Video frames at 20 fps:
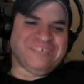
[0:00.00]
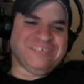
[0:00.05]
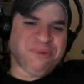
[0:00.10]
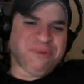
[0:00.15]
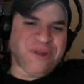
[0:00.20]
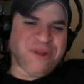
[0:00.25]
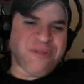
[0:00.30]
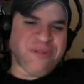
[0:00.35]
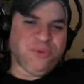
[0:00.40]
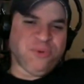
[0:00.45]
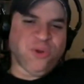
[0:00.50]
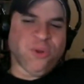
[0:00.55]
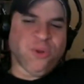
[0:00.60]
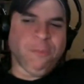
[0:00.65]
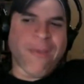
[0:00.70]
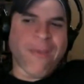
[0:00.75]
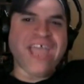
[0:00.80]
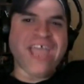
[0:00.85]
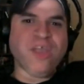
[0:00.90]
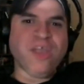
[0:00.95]
It's pretty brutal.
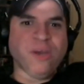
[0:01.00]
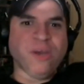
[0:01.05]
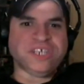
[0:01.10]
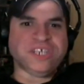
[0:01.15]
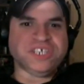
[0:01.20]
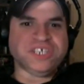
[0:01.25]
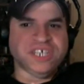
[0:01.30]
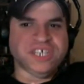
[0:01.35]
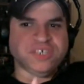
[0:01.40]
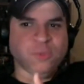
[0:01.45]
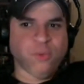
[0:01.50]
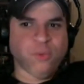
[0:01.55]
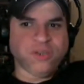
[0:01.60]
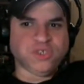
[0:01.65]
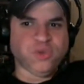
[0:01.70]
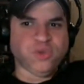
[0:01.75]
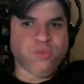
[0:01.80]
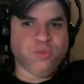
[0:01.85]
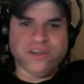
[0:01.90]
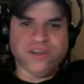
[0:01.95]
My question is, when
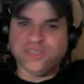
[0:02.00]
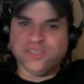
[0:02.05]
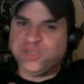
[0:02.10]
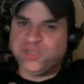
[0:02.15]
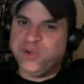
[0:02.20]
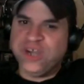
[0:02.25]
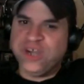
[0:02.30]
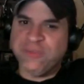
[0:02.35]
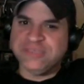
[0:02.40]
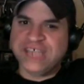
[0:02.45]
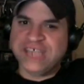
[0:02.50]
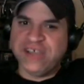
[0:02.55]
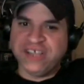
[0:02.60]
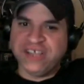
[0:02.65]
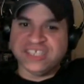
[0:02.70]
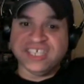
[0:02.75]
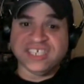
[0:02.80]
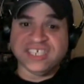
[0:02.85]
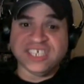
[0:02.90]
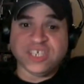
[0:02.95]
Tomb Raider two comes out,
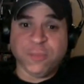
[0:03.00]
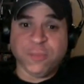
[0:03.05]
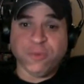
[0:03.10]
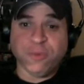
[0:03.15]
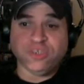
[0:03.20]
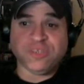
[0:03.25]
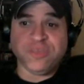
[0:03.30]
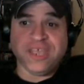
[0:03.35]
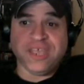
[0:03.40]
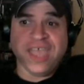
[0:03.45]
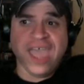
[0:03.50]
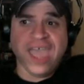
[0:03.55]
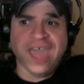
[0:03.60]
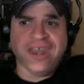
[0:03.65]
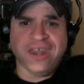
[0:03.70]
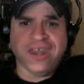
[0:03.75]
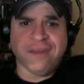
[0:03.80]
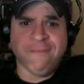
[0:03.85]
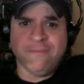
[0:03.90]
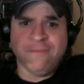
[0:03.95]
because this is supposed to be
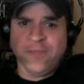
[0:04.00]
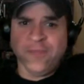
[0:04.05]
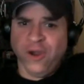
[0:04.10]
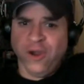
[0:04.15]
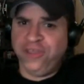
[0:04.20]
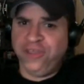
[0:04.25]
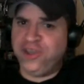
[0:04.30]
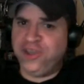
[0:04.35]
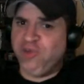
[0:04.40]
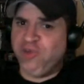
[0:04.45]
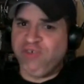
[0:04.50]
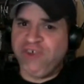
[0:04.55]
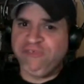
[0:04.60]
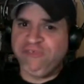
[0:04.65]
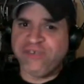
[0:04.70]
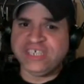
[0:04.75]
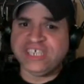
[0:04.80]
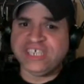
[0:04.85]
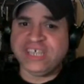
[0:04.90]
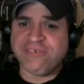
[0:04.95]
canon, are they going to
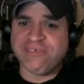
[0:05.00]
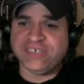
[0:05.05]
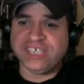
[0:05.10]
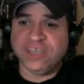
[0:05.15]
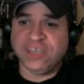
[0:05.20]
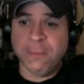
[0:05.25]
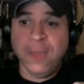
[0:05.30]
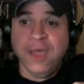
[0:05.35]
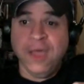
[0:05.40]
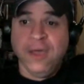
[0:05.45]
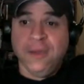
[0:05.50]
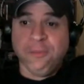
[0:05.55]
reference this up? Because some.